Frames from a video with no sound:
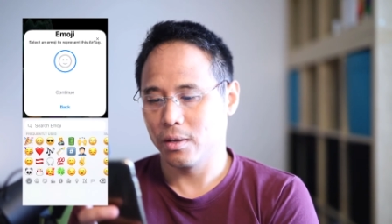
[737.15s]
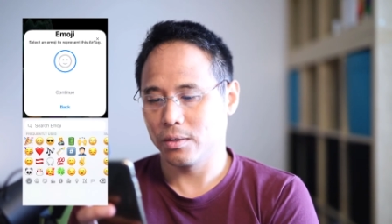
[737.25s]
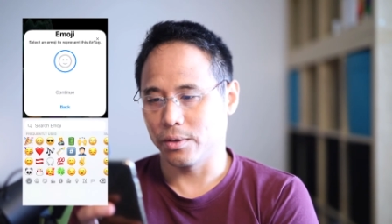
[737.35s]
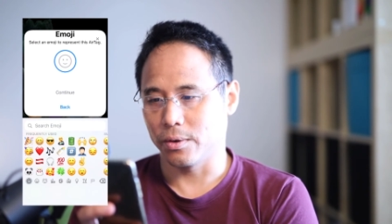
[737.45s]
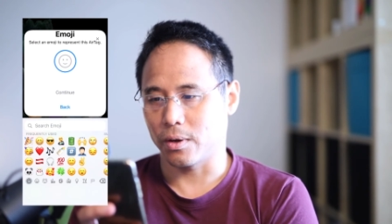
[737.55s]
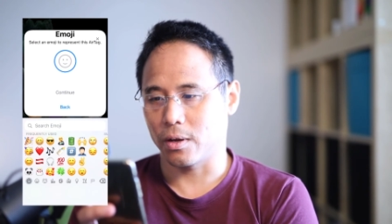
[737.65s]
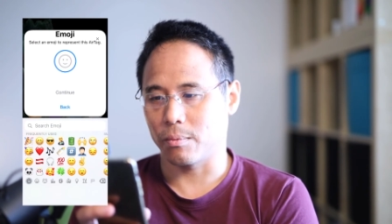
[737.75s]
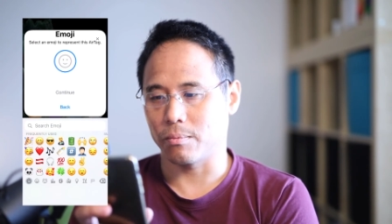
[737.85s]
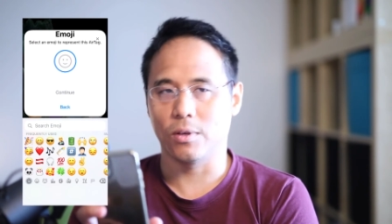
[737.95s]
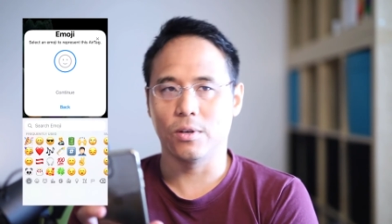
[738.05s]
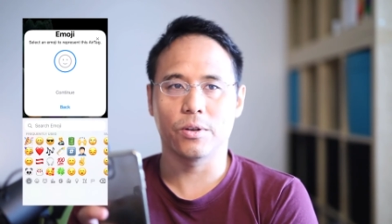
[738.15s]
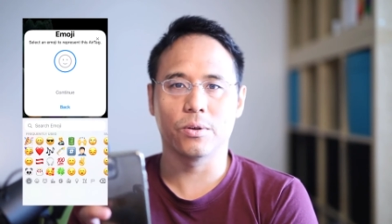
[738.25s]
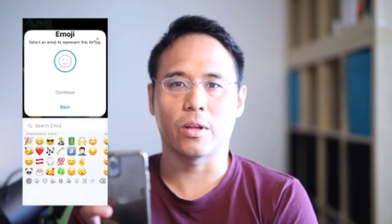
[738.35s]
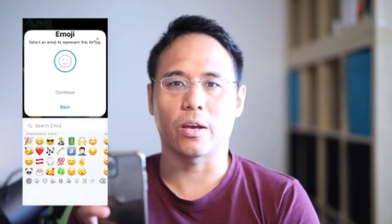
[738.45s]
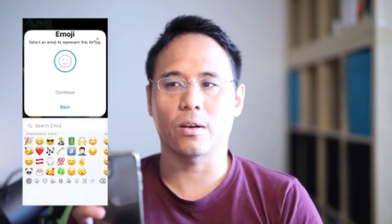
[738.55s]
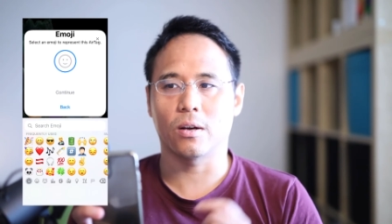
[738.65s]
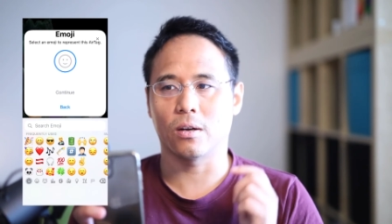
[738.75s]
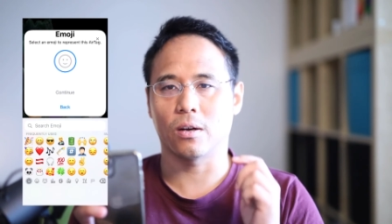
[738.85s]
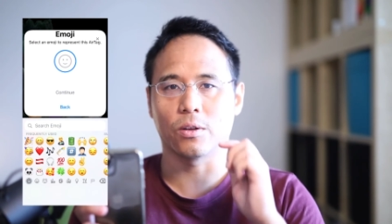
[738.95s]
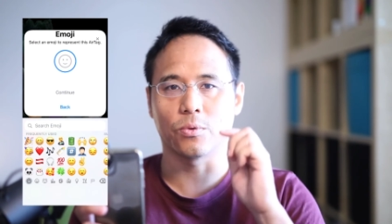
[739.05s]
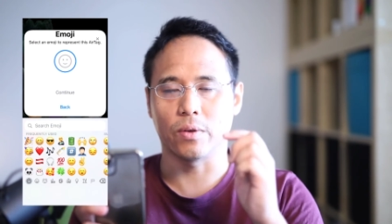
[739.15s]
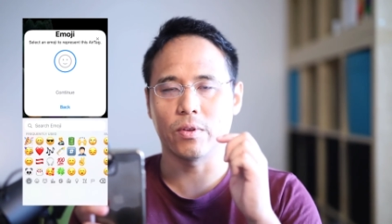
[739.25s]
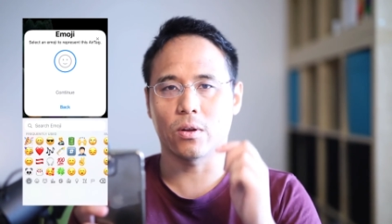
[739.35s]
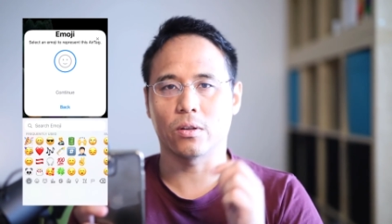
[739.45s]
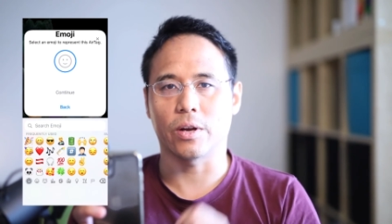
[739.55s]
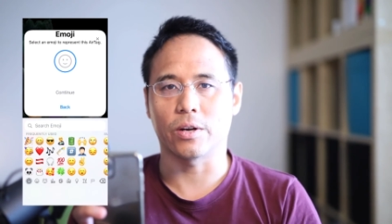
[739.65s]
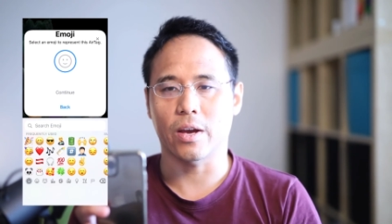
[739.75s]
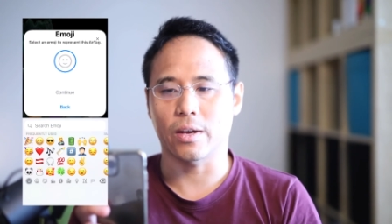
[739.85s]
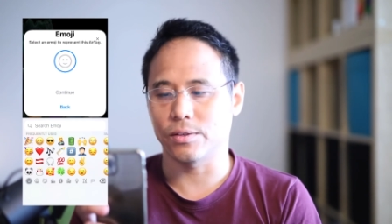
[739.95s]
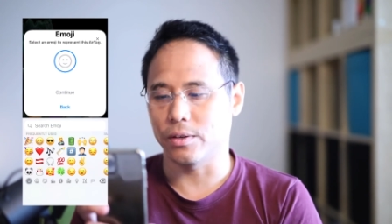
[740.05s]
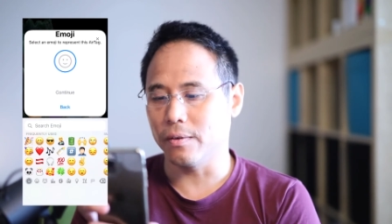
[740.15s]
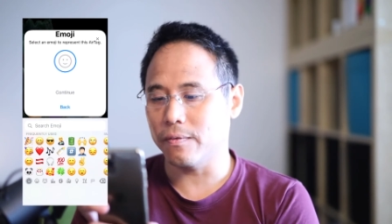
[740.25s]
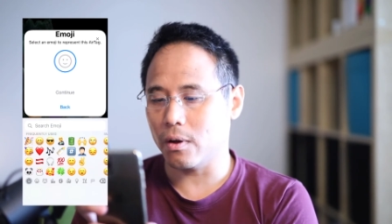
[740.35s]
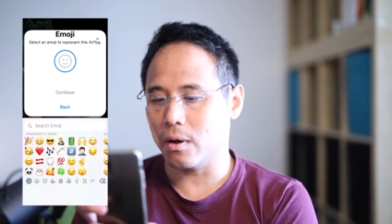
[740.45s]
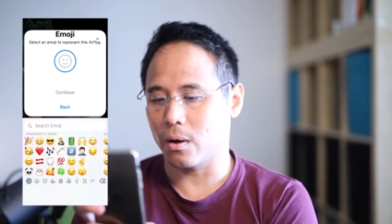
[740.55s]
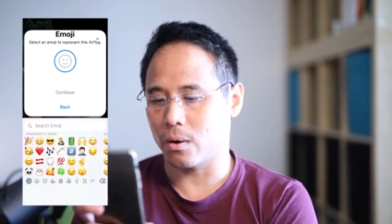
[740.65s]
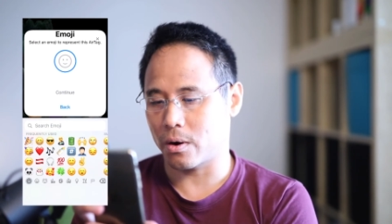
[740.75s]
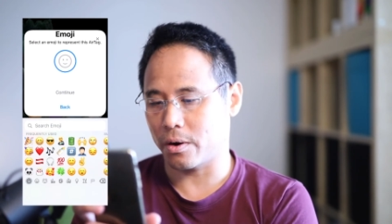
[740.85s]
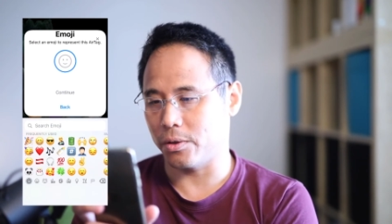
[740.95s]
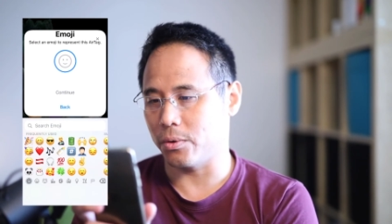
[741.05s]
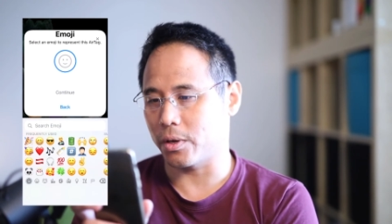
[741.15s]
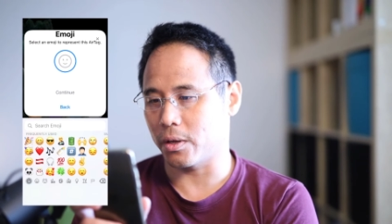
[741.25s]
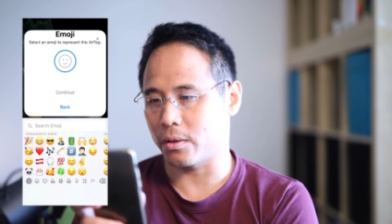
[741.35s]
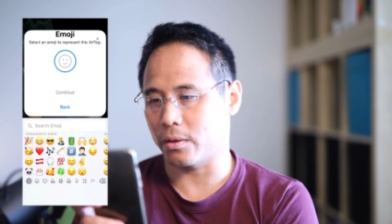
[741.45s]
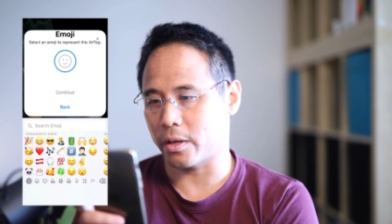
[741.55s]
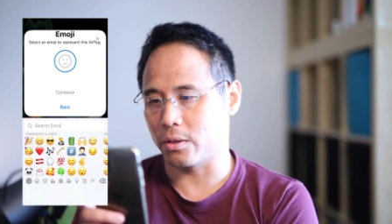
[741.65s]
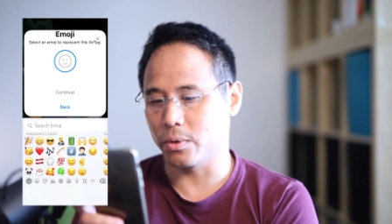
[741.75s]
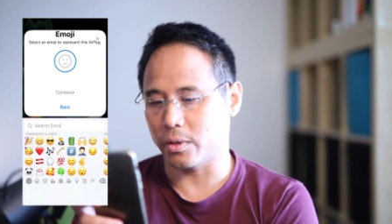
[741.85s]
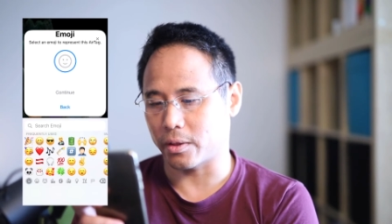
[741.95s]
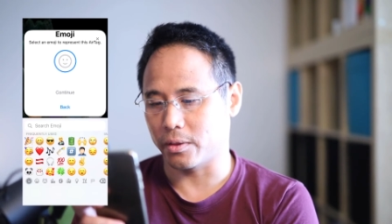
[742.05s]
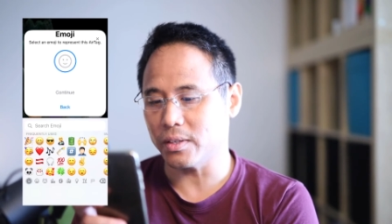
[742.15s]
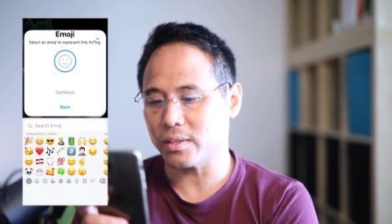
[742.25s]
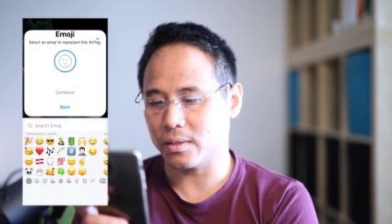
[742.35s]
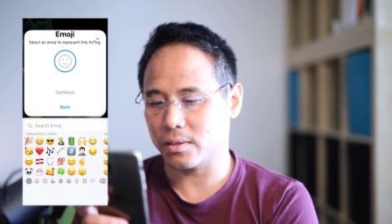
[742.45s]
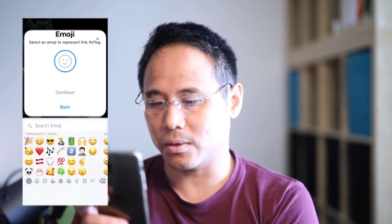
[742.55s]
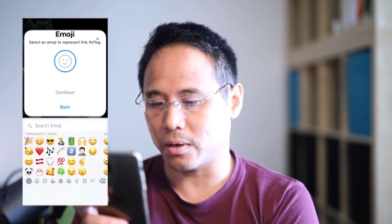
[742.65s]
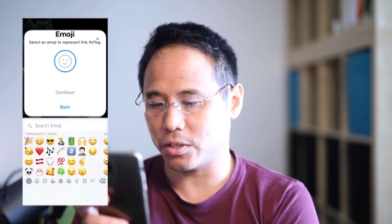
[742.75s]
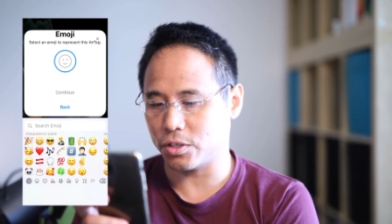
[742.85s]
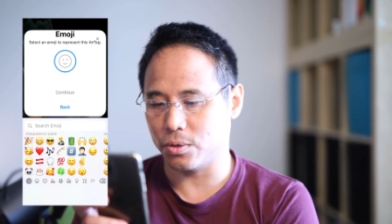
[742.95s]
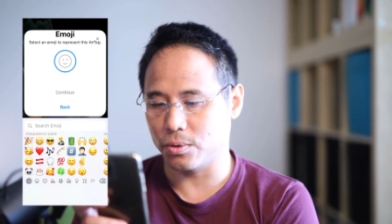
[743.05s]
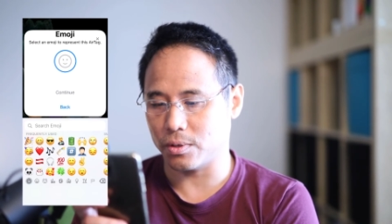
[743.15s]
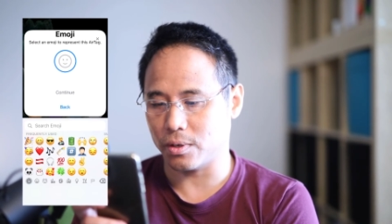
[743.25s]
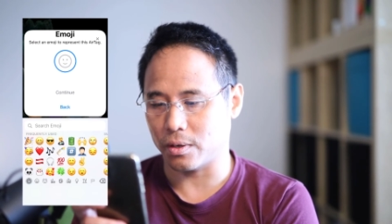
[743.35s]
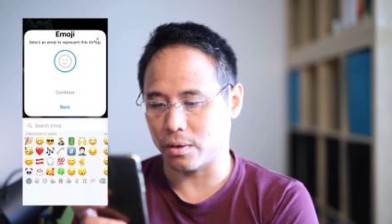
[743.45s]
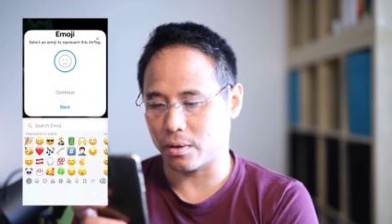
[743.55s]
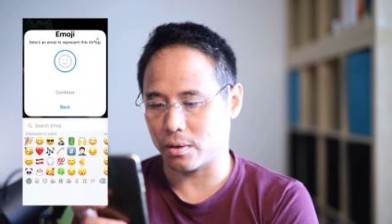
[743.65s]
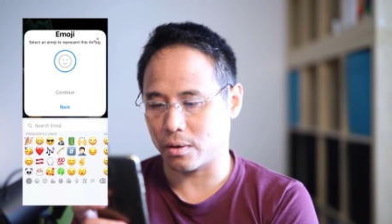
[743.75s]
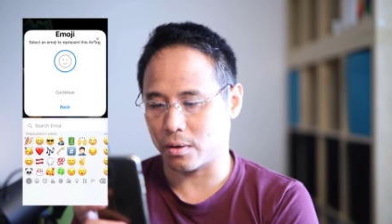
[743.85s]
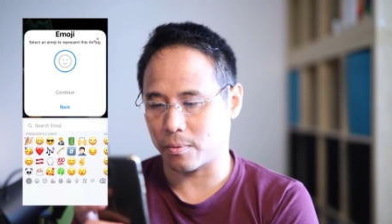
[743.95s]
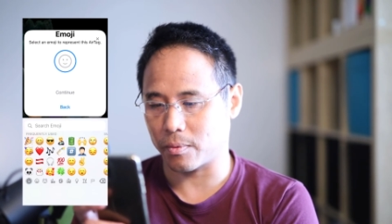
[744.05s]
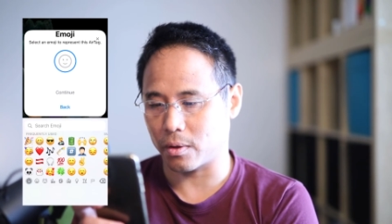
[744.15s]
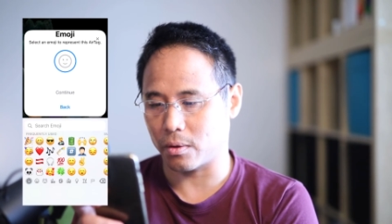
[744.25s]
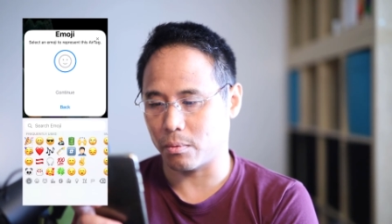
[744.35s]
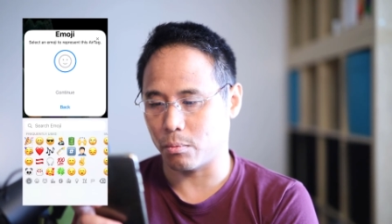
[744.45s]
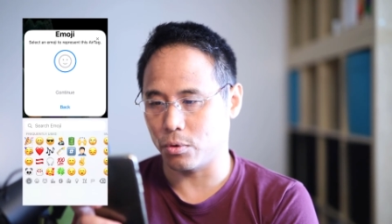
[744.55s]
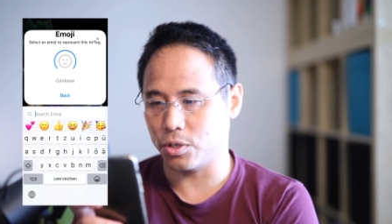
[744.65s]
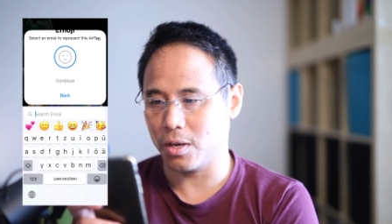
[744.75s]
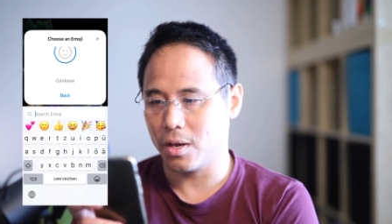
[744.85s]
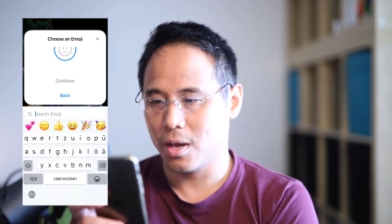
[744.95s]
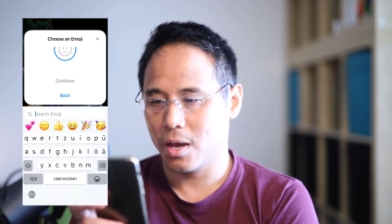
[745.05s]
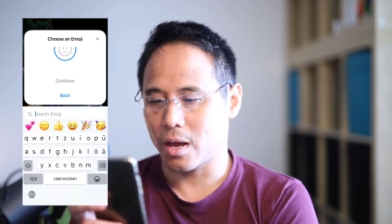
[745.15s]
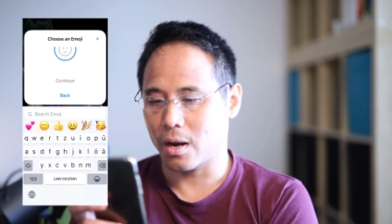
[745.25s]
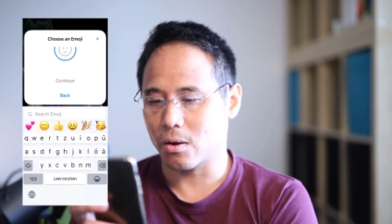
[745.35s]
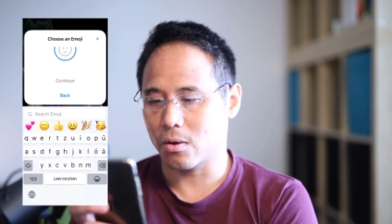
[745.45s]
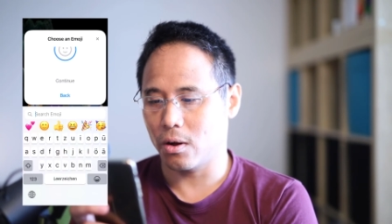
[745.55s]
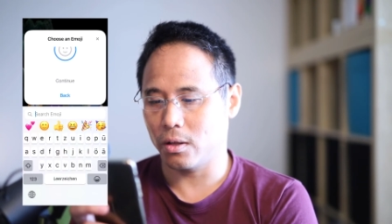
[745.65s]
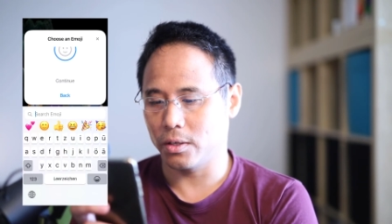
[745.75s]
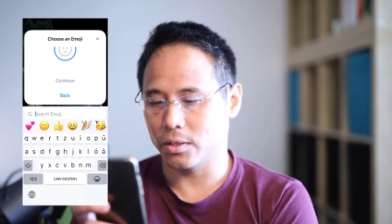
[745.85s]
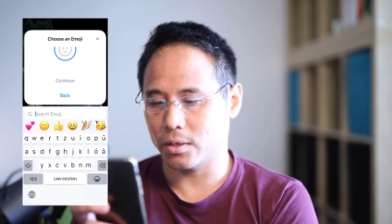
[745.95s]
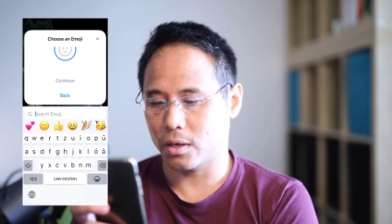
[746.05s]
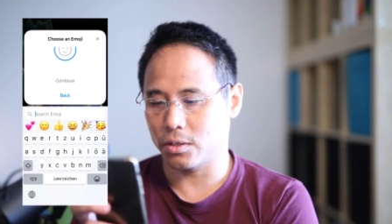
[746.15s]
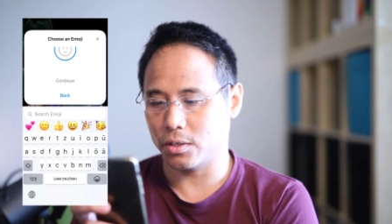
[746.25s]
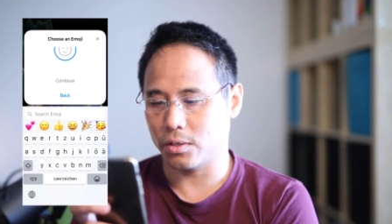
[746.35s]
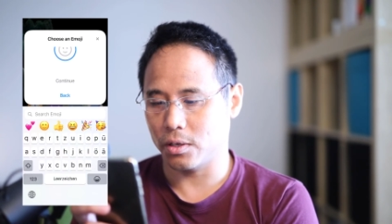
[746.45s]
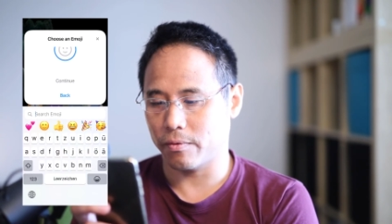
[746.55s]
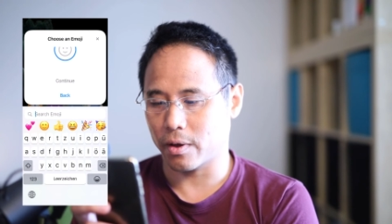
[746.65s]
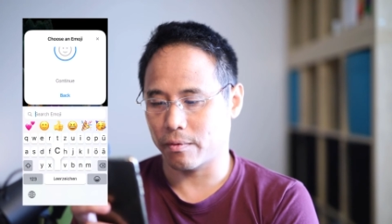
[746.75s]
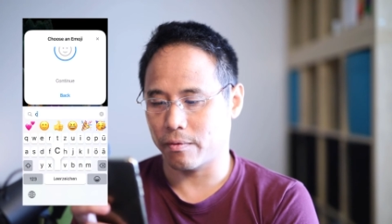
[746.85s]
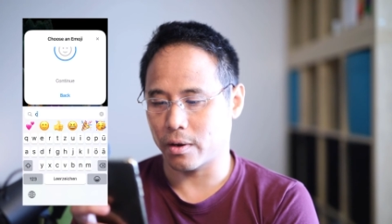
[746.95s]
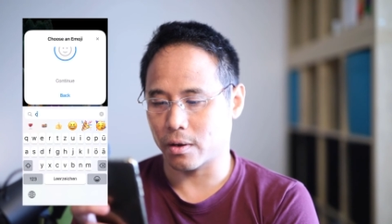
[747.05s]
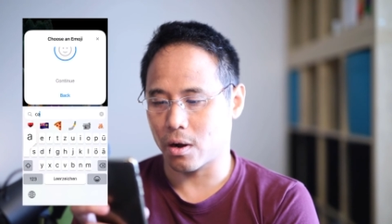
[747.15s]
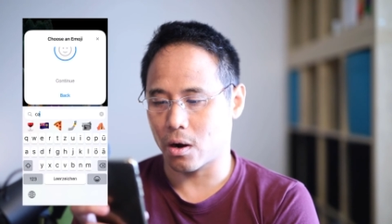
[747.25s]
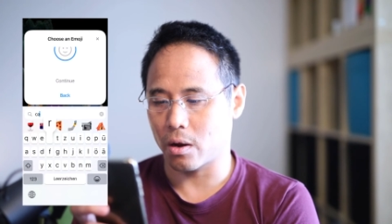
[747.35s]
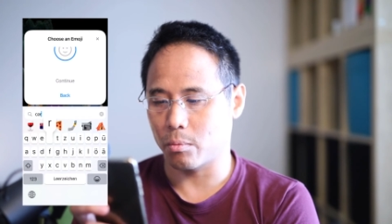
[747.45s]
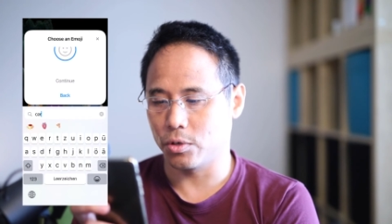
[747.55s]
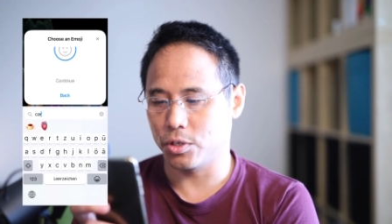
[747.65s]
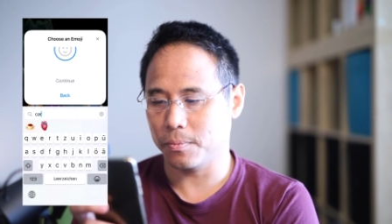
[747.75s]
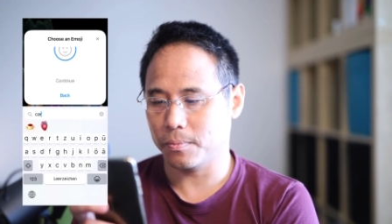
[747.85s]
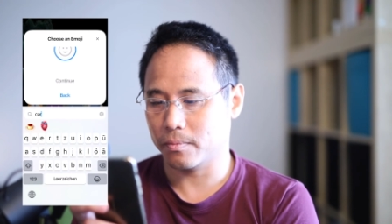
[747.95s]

So either you like engrave it on the AirTag itself, or you can like do it like this. So I'll just choose an emoji, and I'll call this, I'll just see if I can find a car emoji.